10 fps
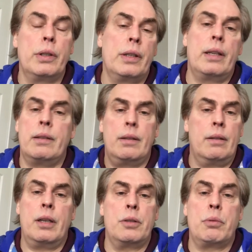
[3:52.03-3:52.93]
And
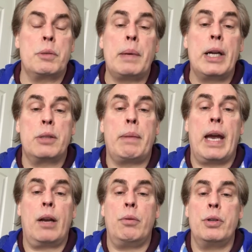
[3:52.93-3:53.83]
then his response
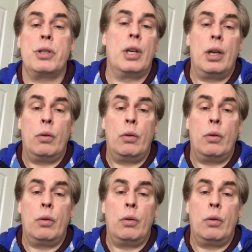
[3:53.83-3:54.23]
back was,